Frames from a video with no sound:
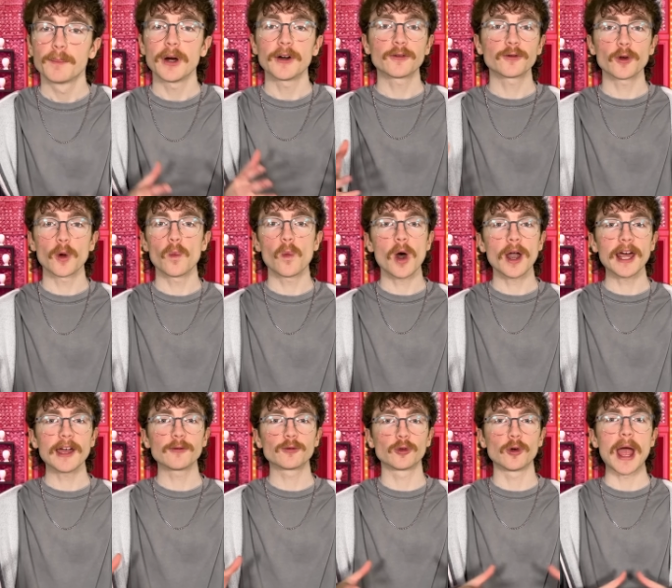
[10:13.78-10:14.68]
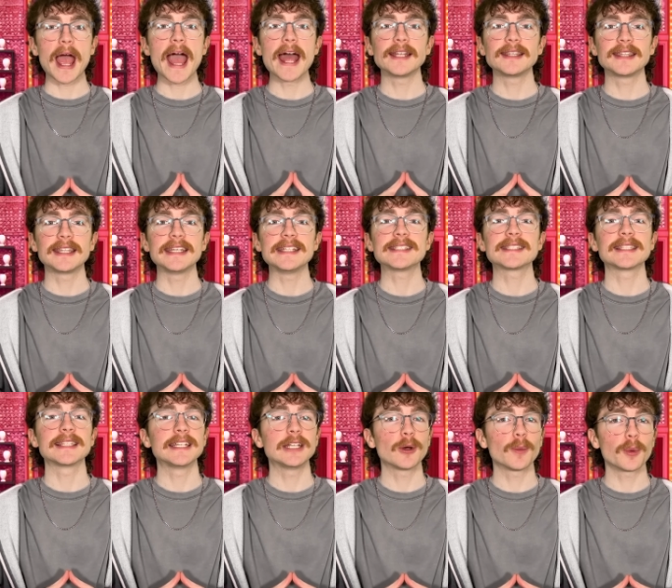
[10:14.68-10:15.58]
But from what I've read, these
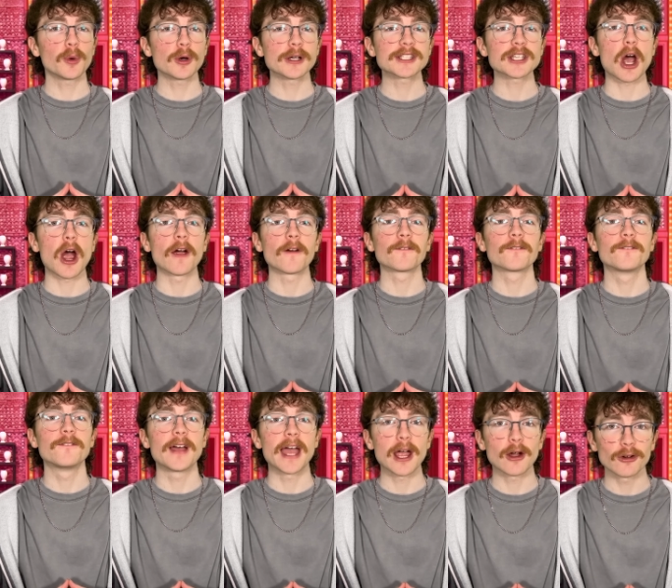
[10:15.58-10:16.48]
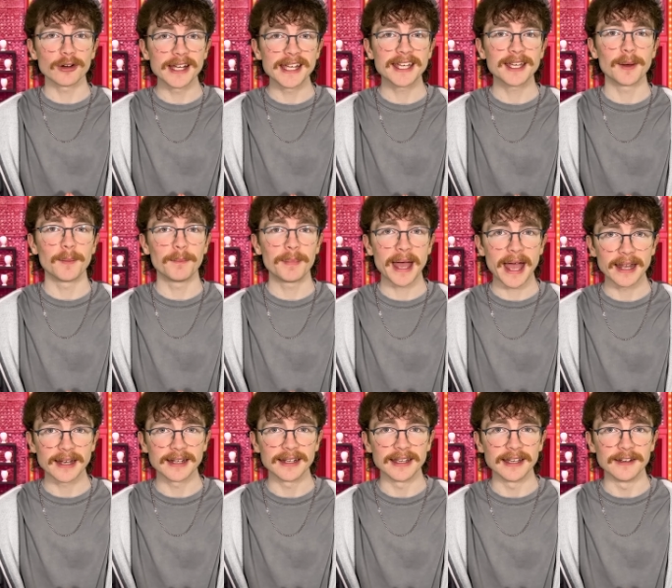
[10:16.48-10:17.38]
leaderboards are very
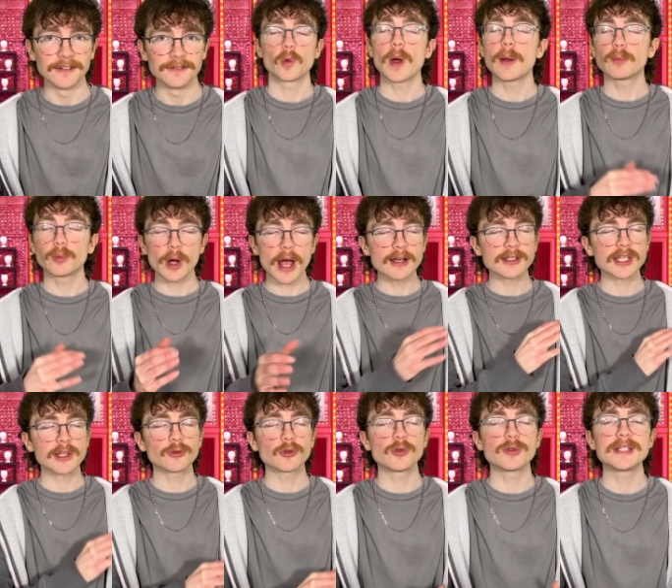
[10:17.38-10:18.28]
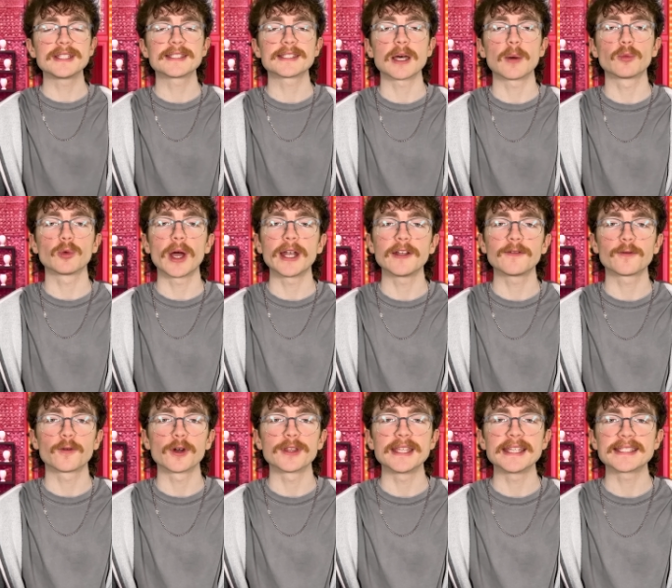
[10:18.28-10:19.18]
competitive. When browsing through the subreddit
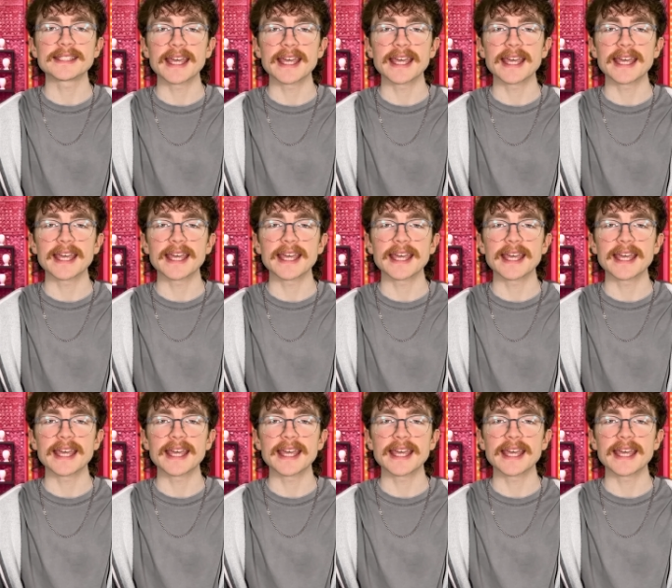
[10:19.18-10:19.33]
for this